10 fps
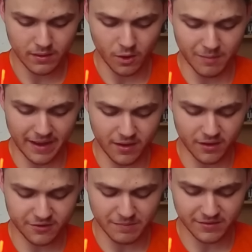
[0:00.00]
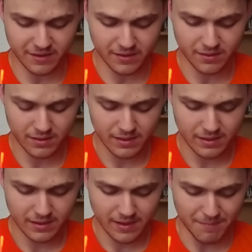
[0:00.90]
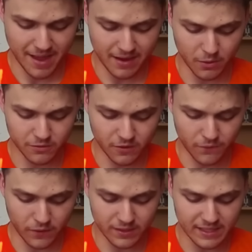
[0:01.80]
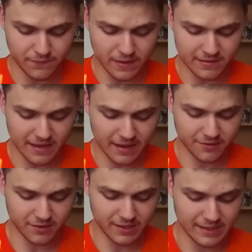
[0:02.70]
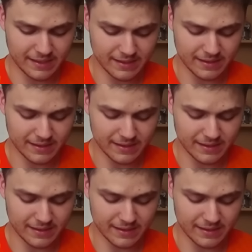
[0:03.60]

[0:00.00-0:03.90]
Oh my gosh, I'm just gonna get my arrows off on defense, actually.